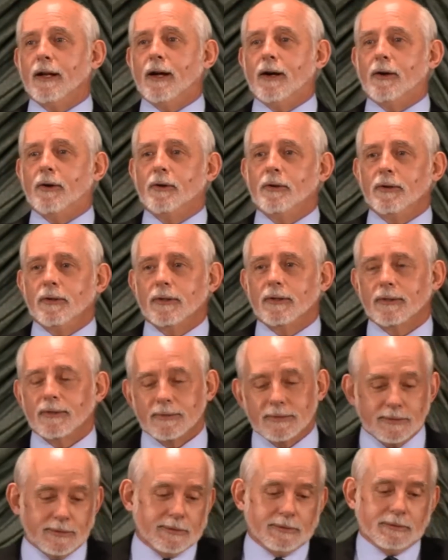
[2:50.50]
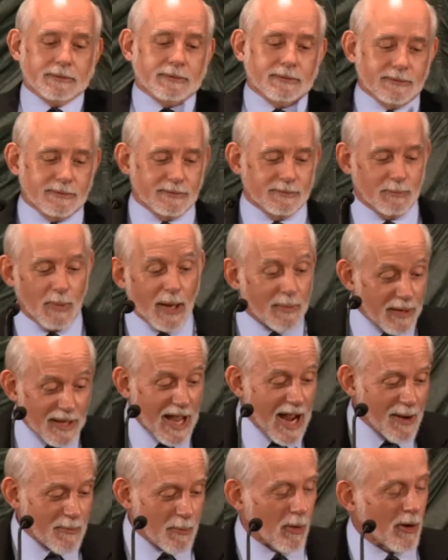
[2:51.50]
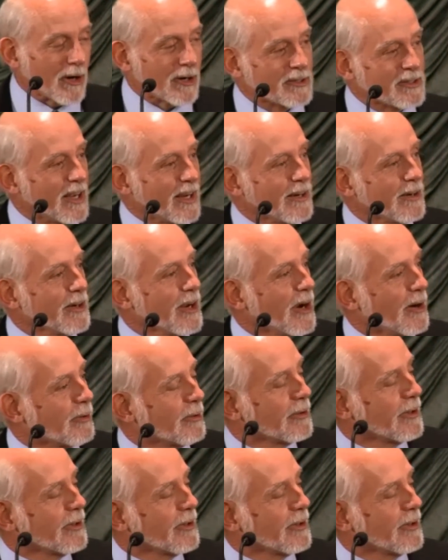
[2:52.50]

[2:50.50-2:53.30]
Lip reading: know, maybe that works. I don't know,